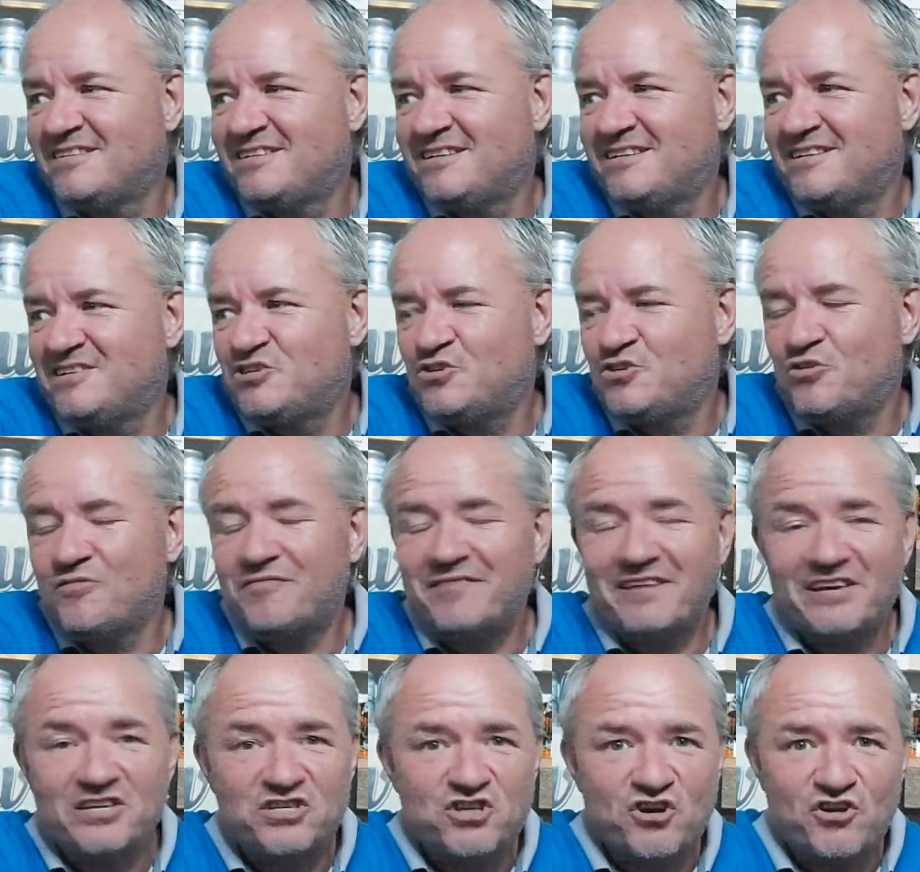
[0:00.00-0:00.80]
It's a good
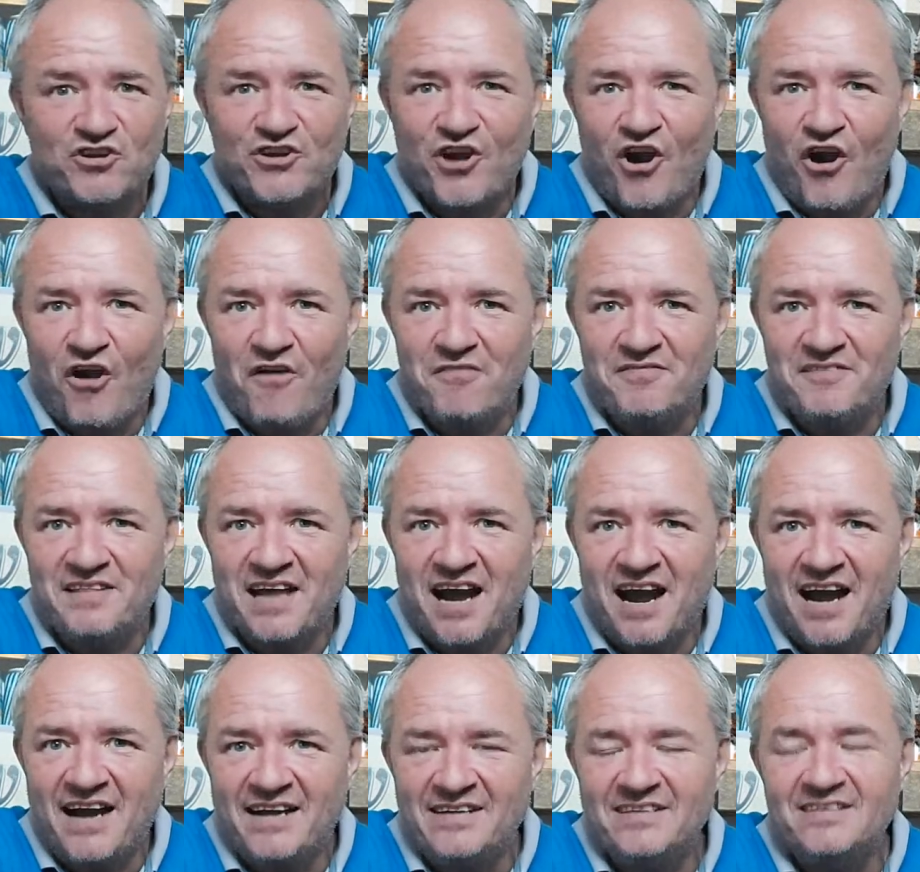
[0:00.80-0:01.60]
thing it's only
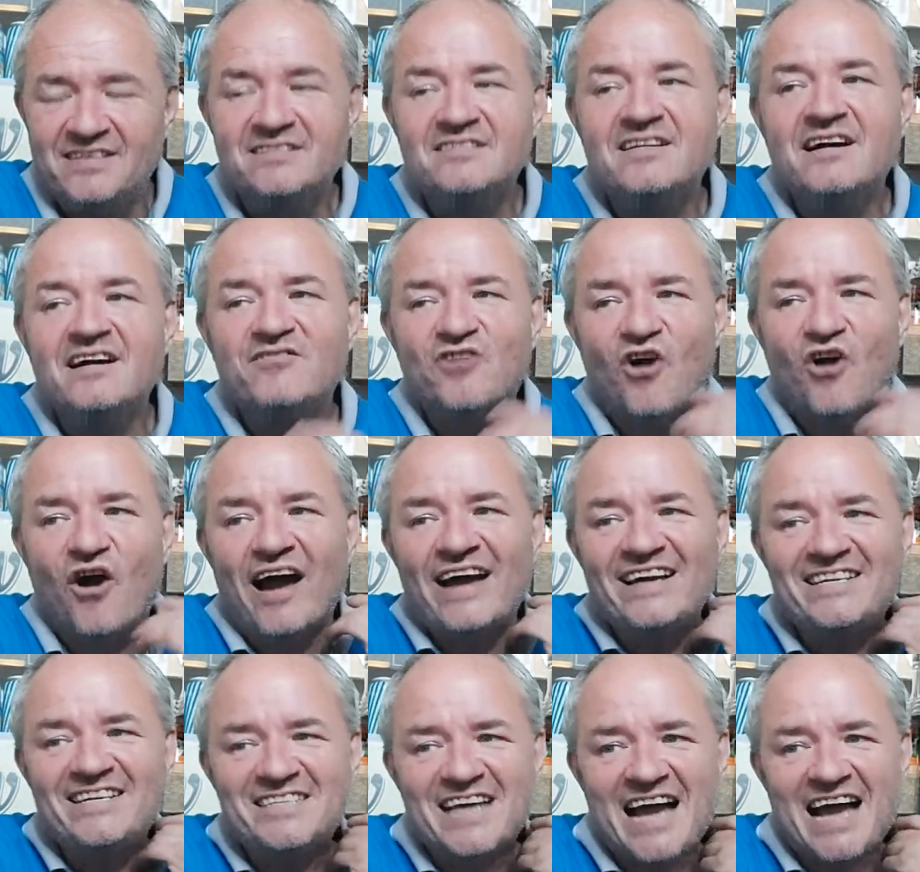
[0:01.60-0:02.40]
9:30. I've got
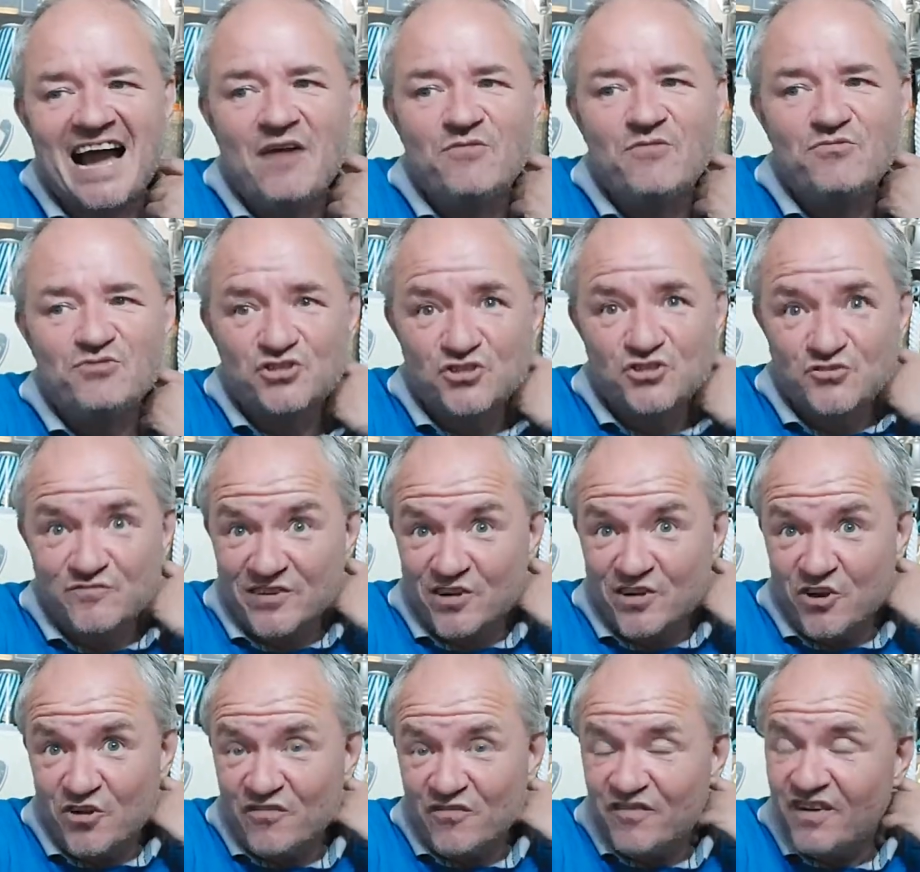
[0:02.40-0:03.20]
8 hours to
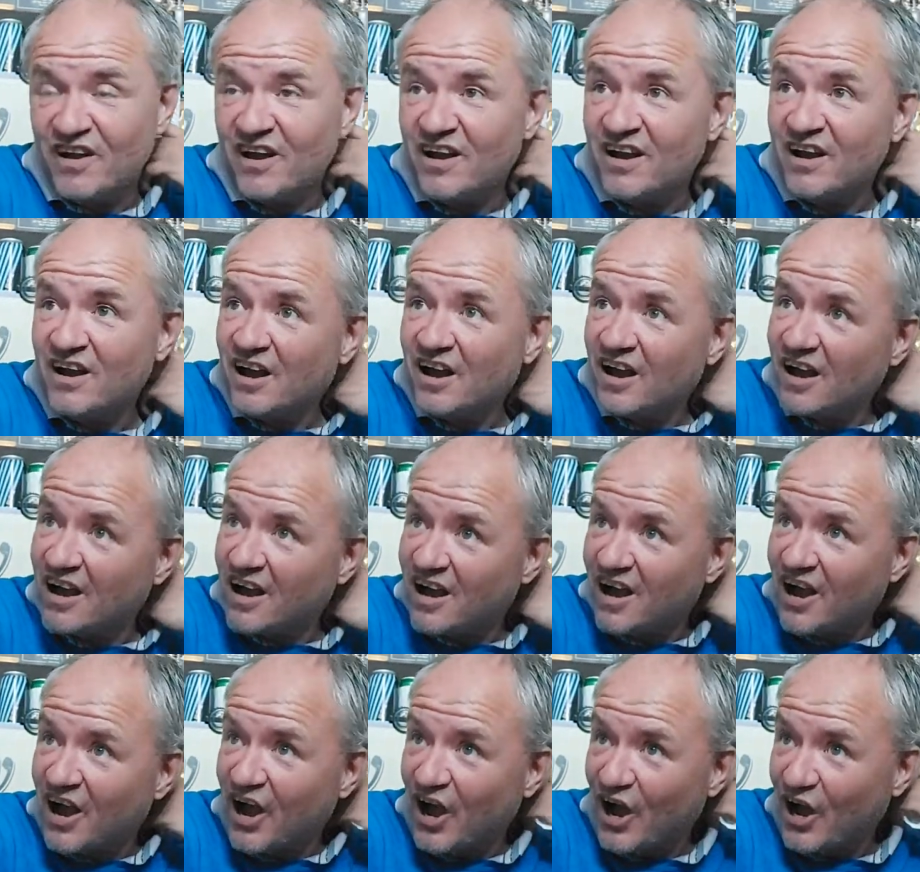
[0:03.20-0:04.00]
recover.
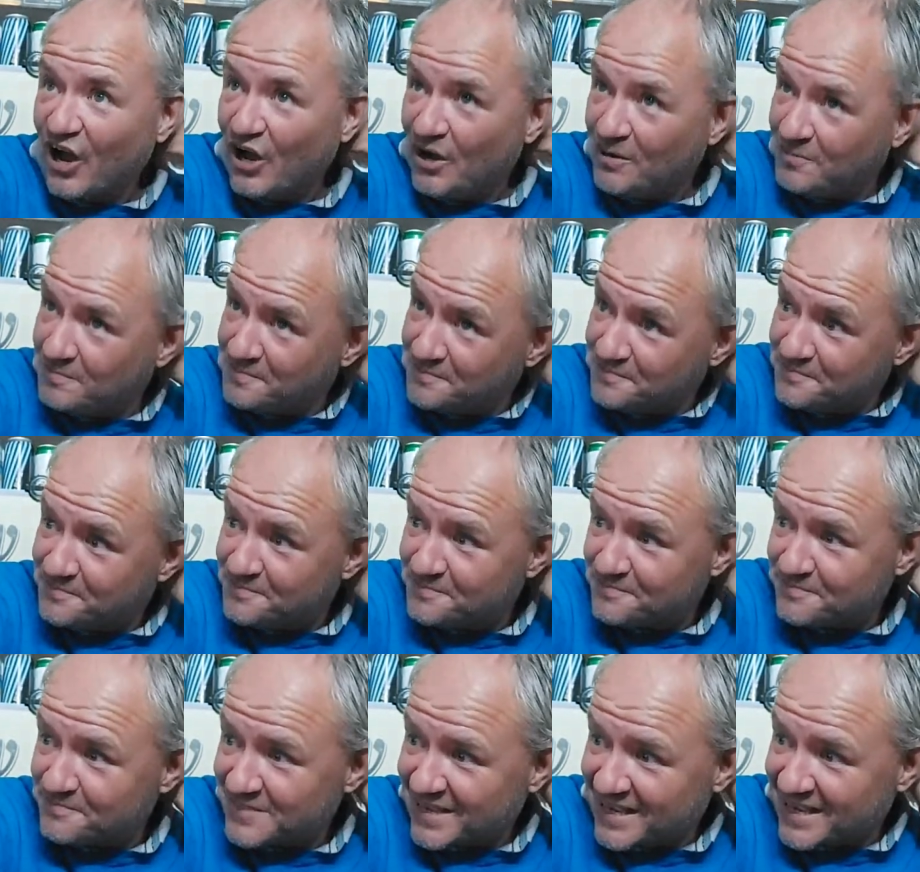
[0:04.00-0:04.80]

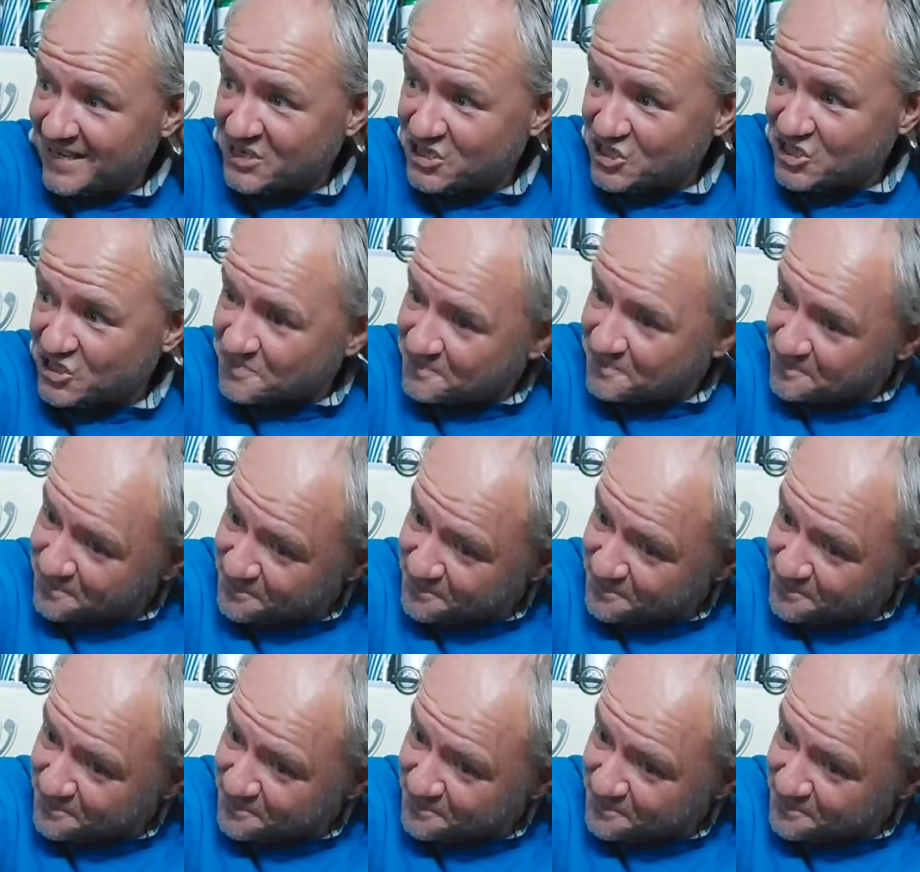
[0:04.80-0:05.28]
Ish.